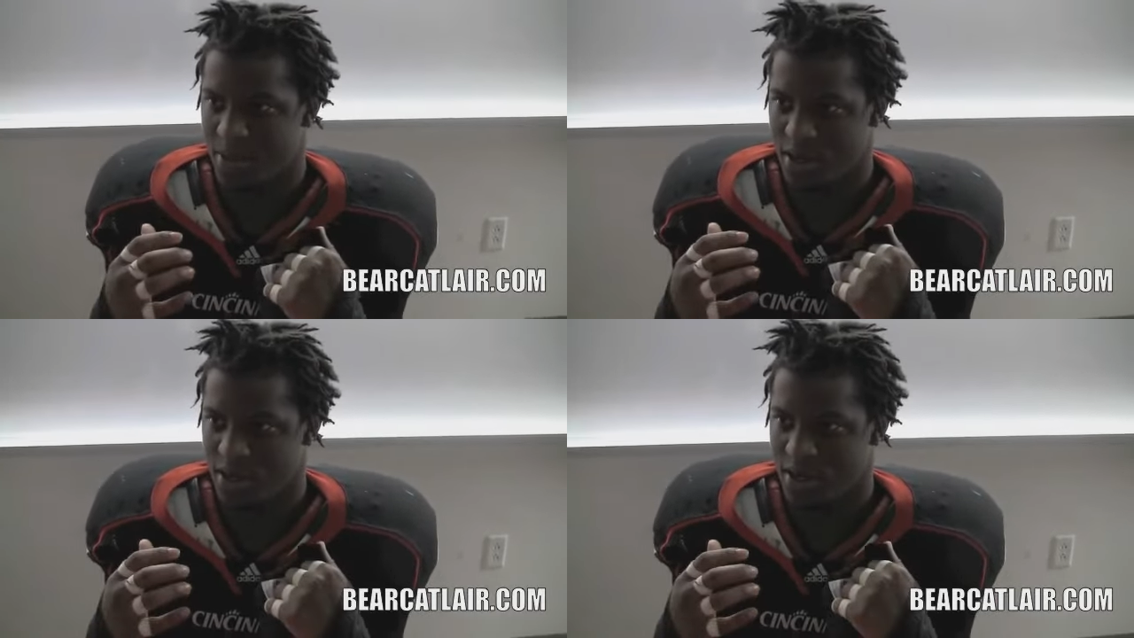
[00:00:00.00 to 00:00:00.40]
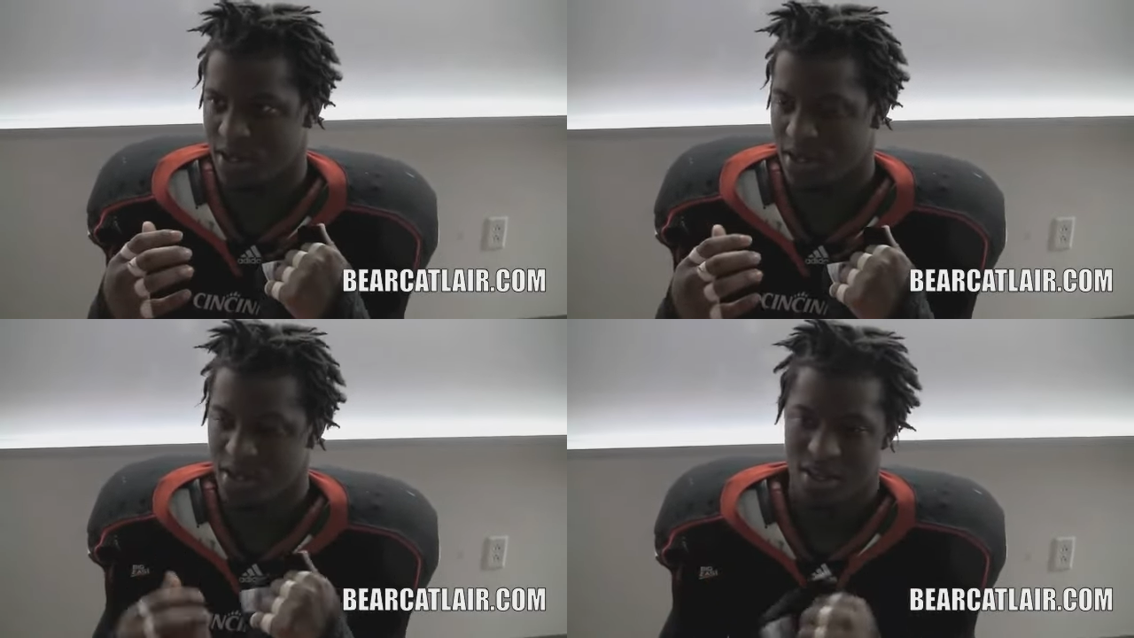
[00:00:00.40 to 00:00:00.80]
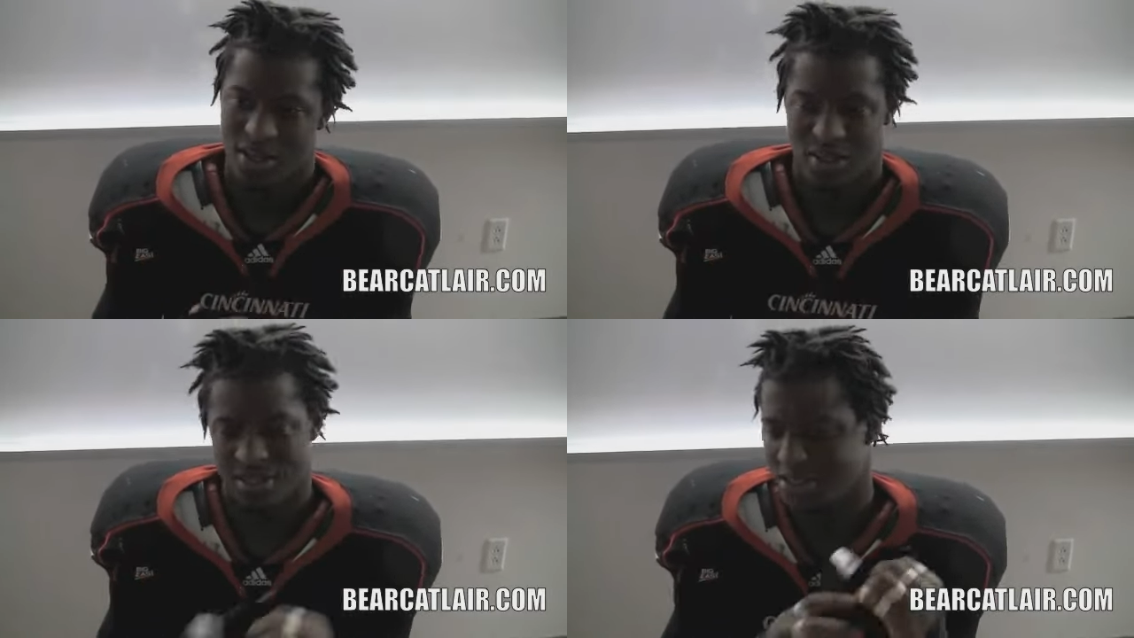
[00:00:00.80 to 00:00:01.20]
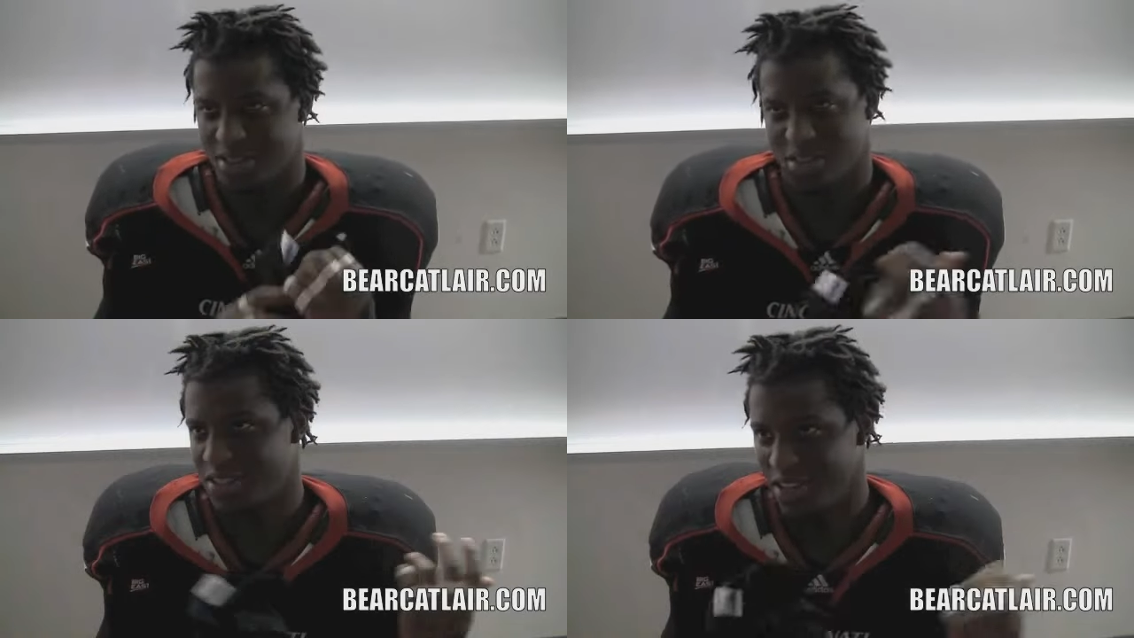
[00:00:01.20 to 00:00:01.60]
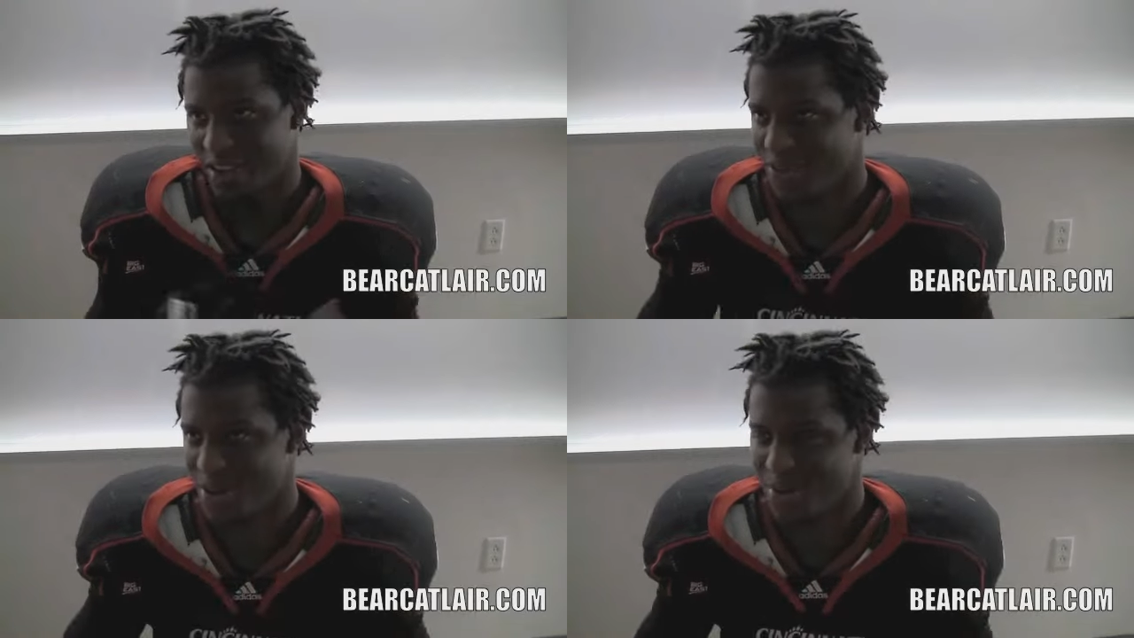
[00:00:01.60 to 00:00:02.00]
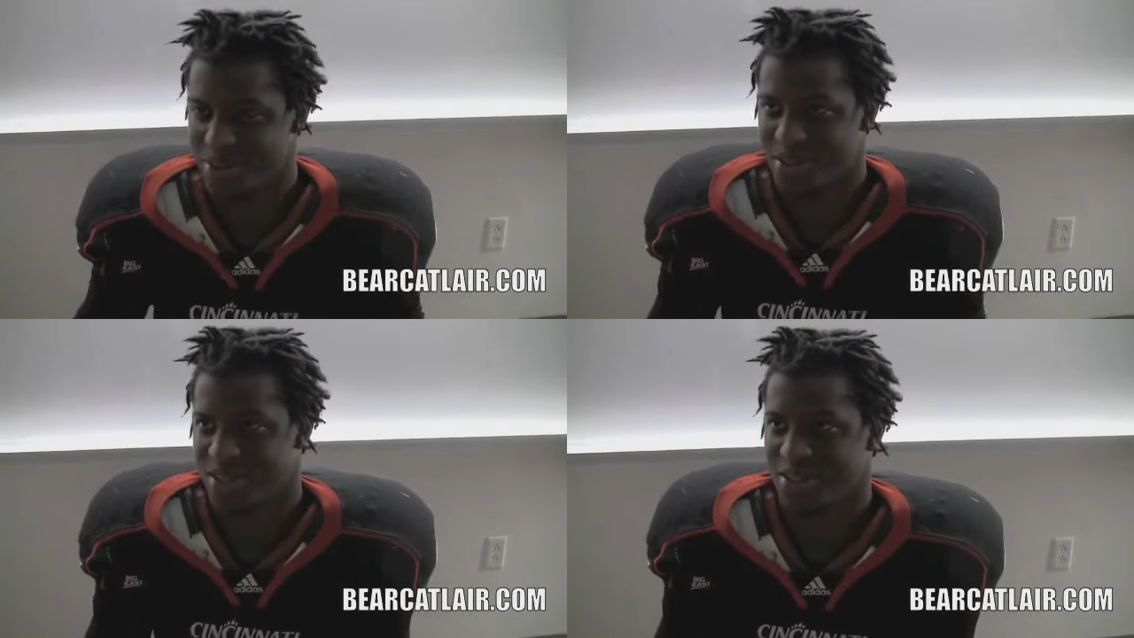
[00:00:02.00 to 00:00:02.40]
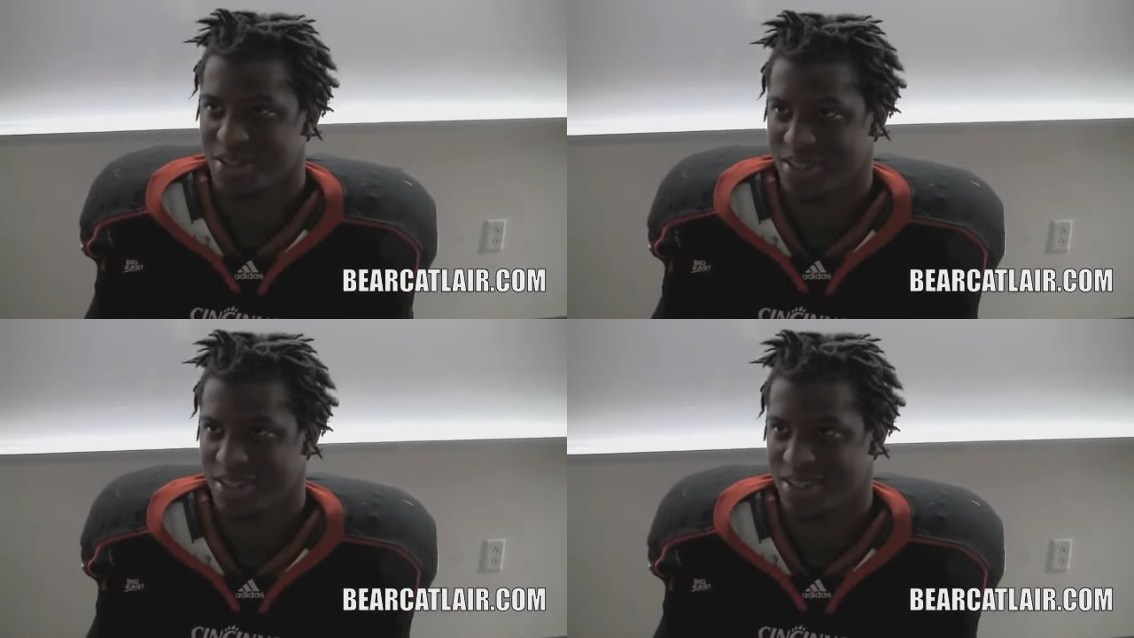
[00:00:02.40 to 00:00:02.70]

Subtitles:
ball and just took it from him. So